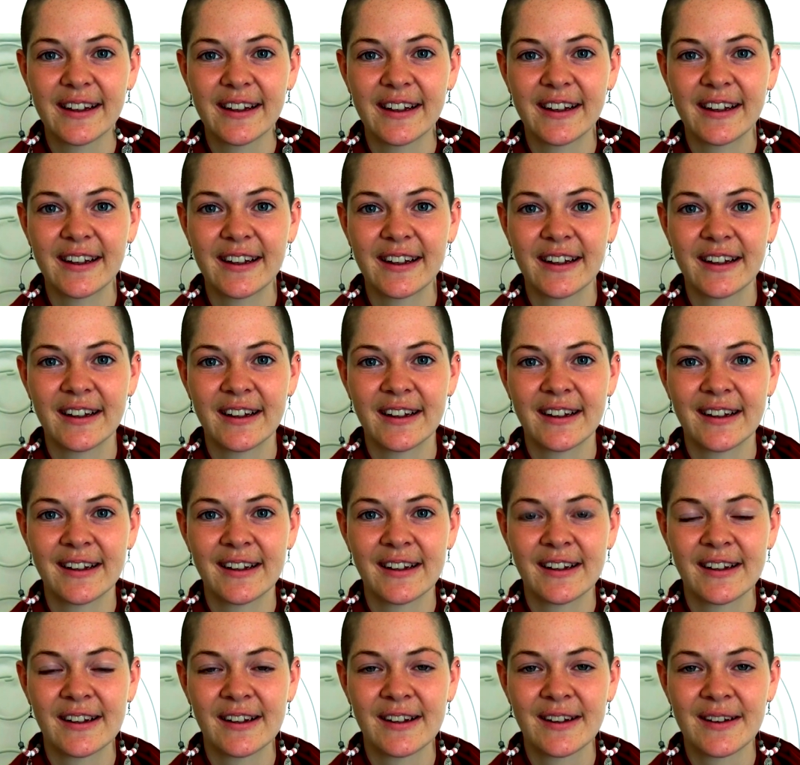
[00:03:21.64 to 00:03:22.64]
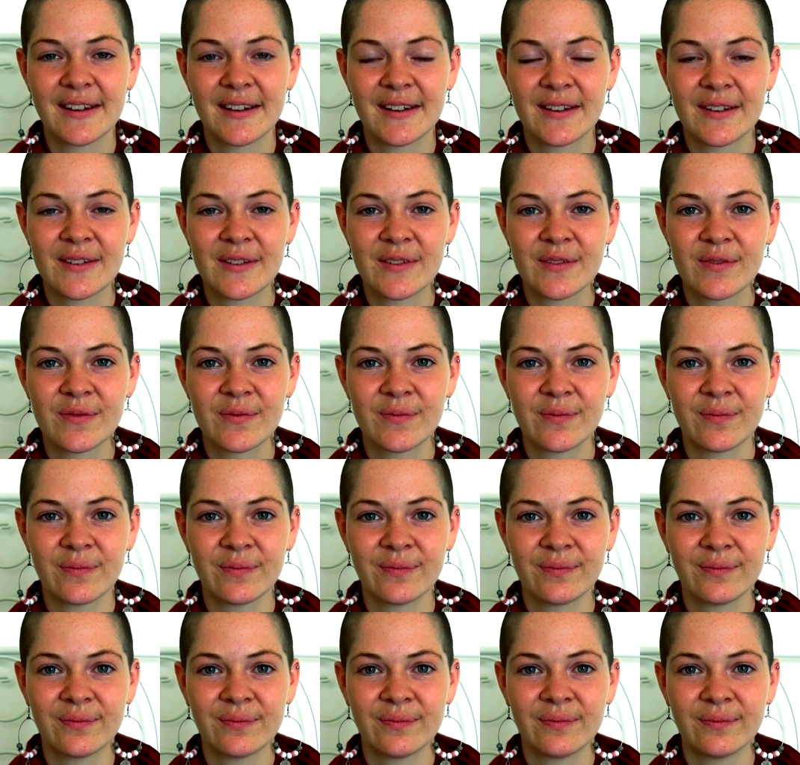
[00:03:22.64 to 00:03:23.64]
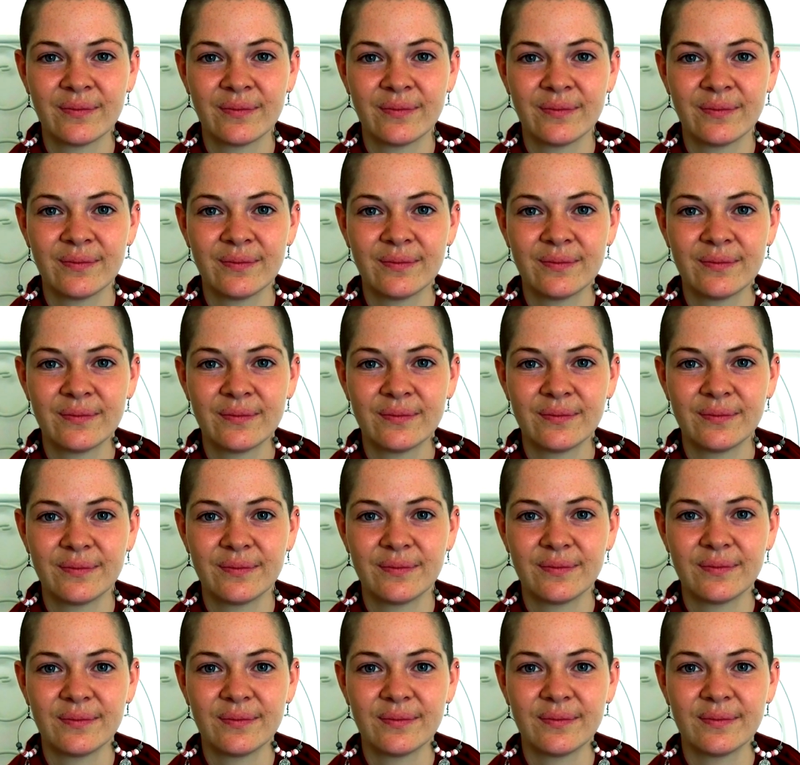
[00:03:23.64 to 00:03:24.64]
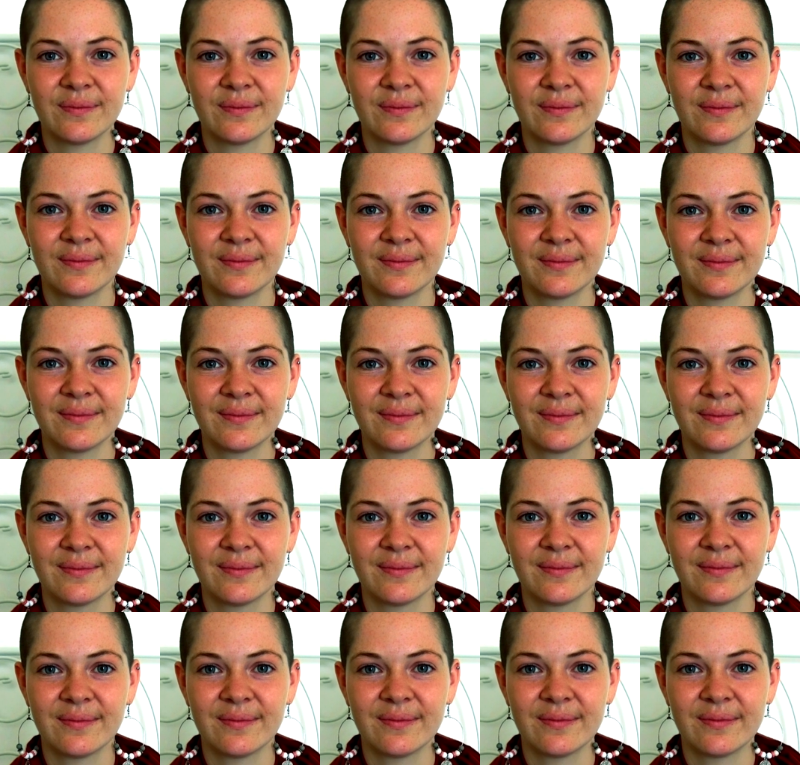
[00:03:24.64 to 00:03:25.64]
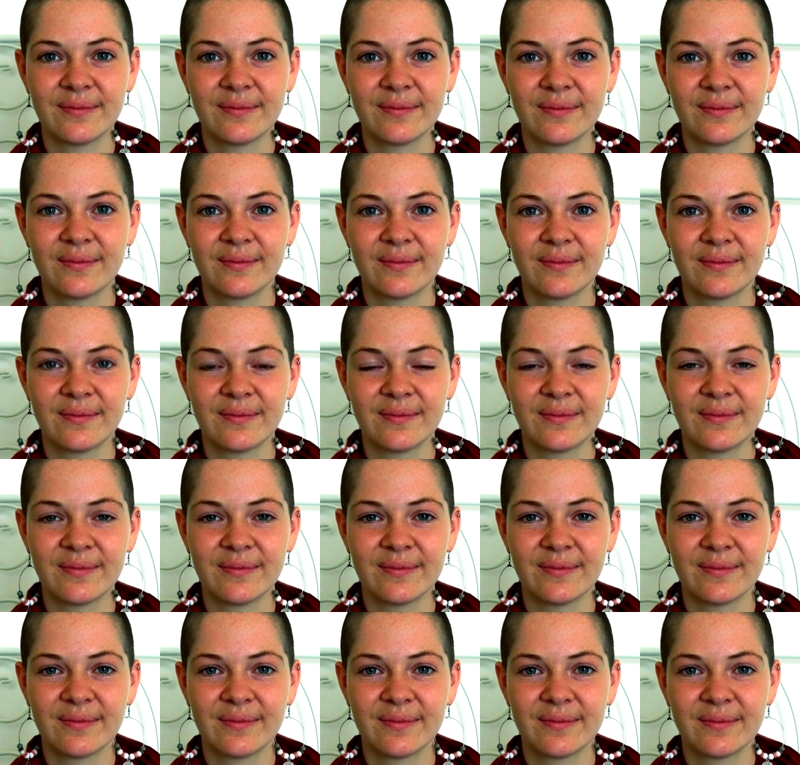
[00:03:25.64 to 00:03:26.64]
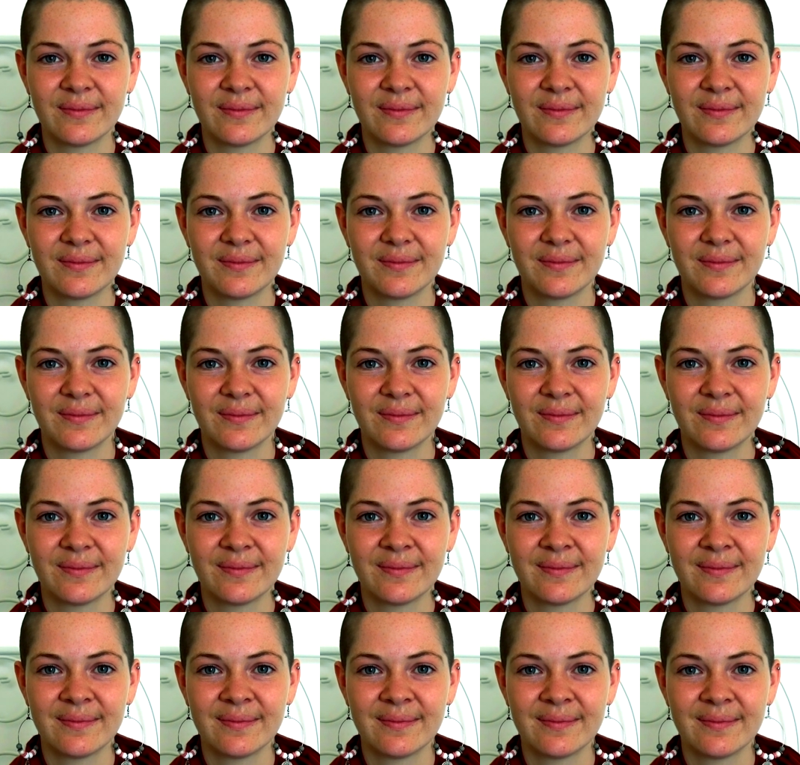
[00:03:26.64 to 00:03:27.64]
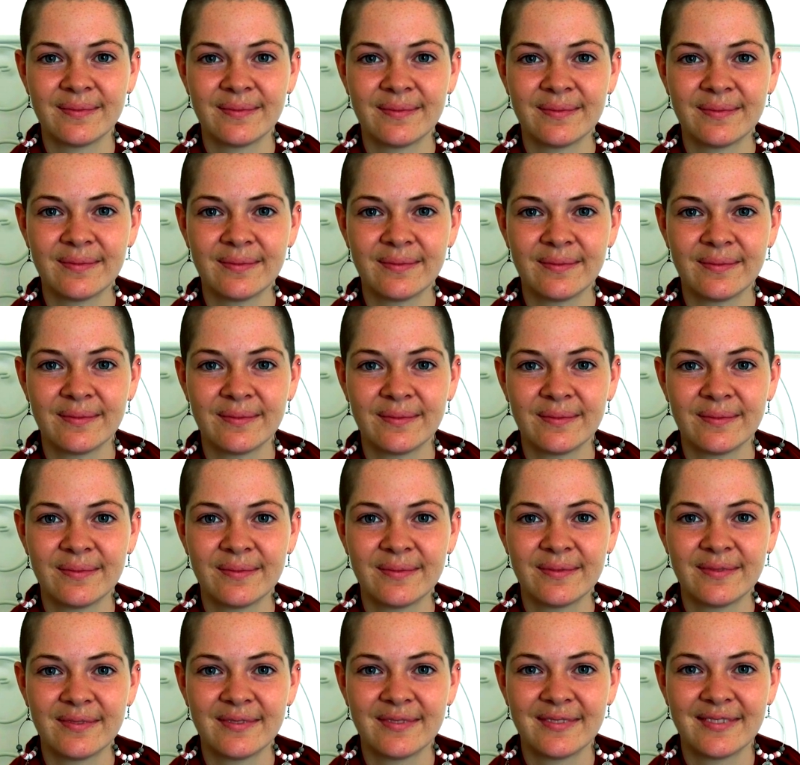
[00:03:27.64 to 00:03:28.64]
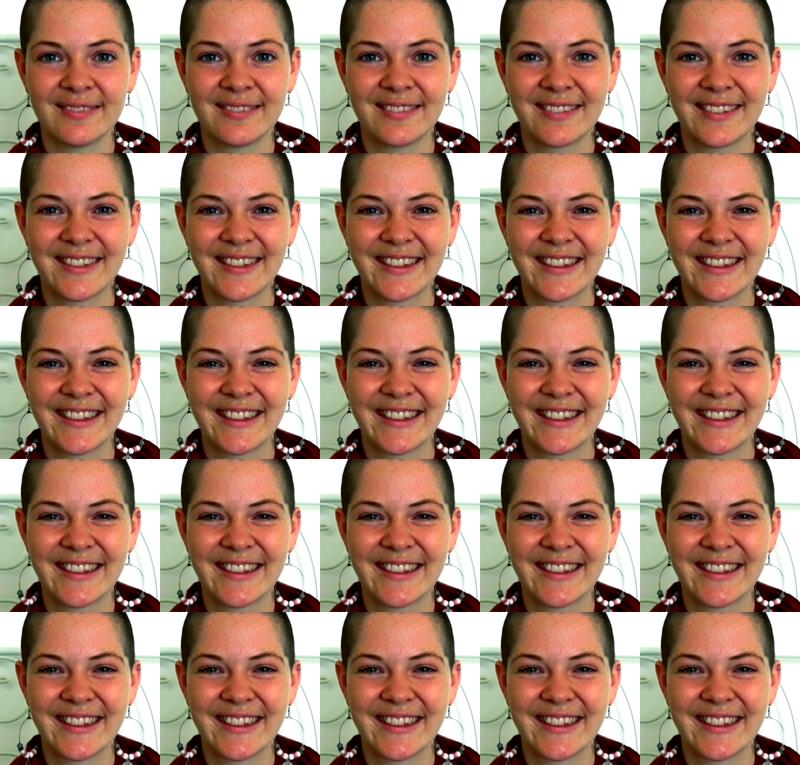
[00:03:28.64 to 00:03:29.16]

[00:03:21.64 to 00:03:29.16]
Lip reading: (silence)